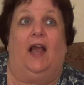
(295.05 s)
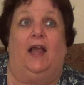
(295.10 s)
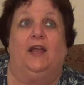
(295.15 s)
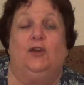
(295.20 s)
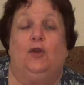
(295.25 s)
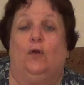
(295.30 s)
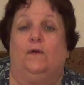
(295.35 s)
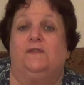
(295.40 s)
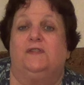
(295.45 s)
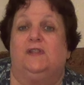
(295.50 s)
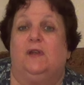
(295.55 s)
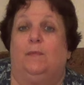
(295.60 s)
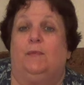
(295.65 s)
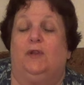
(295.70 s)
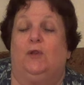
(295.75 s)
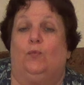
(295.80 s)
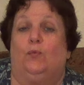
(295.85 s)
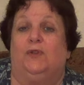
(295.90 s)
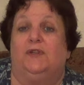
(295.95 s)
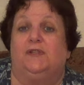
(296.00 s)
I know of
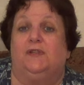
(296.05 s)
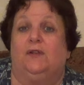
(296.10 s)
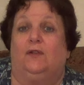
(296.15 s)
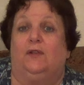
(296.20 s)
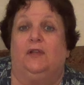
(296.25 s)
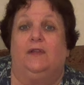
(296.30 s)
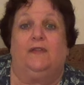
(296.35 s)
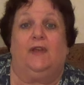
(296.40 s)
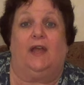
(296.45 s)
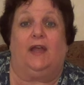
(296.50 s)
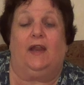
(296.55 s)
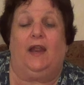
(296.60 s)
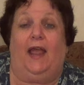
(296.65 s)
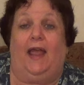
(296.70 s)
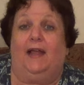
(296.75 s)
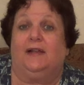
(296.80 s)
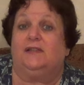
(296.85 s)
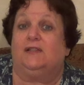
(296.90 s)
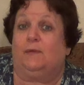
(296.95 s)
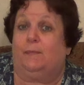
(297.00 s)
somebody recently that
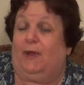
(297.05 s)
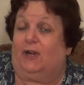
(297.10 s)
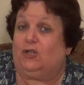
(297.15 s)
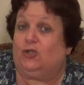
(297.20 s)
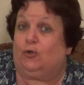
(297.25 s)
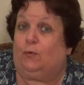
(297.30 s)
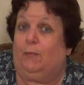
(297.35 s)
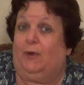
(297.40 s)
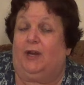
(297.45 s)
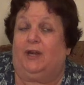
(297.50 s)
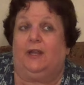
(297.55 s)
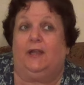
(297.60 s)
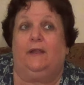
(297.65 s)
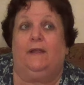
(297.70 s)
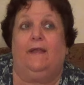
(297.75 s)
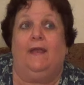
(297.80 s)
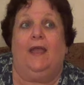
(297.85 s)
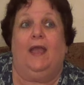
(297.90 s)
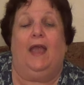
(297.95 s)
had some extra money,